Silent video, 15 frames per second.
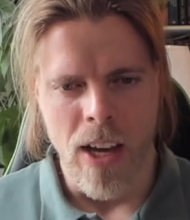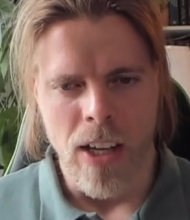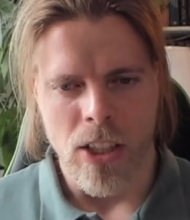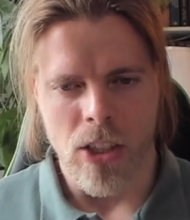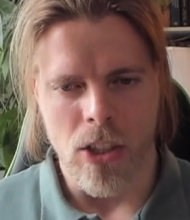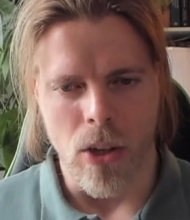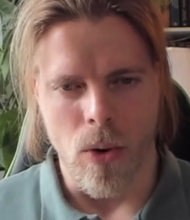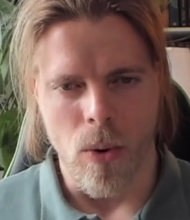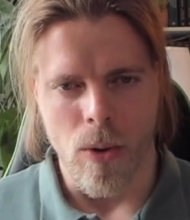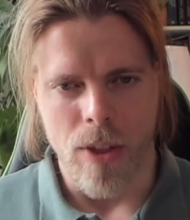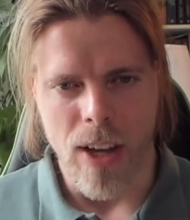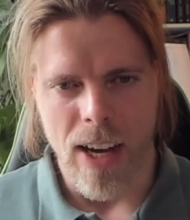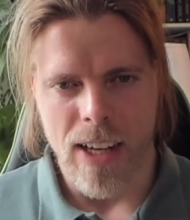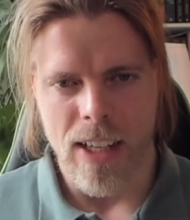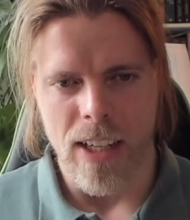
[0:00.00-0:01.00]
So
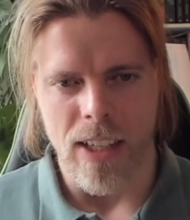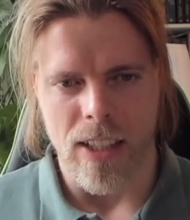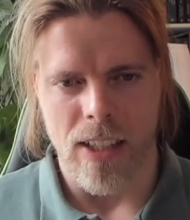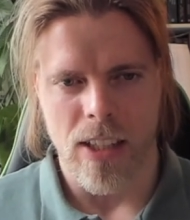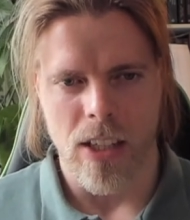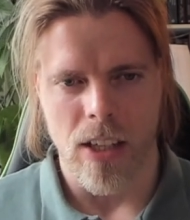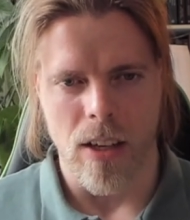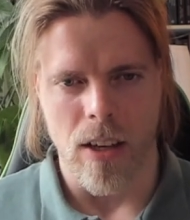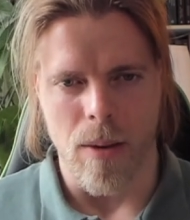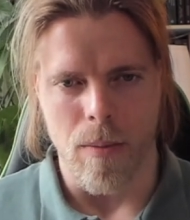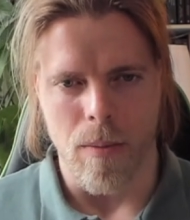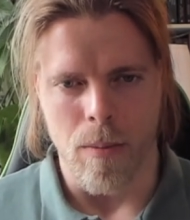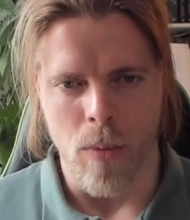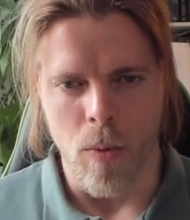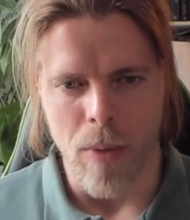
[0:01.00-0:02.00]
that is
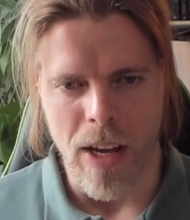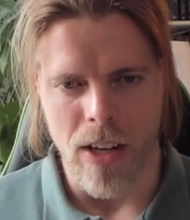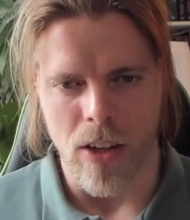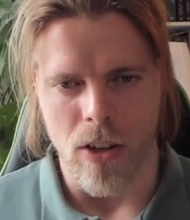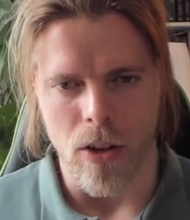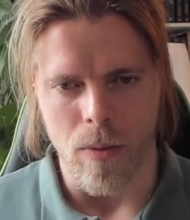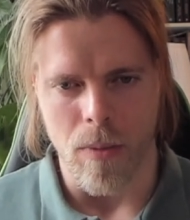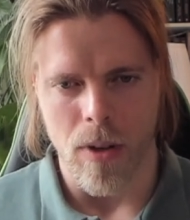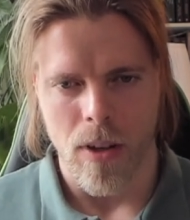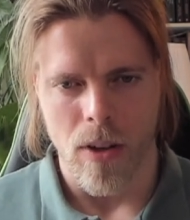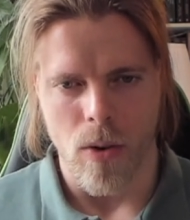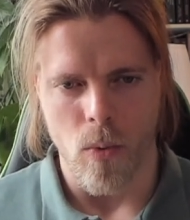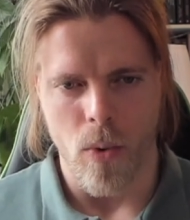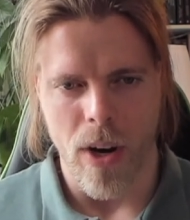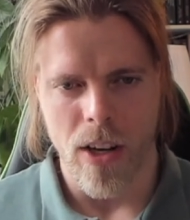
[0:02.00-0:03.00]
momentum.
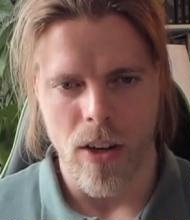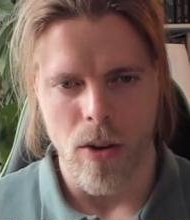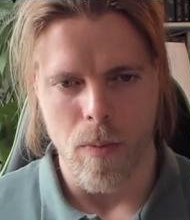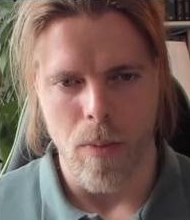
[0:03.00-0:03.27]
When you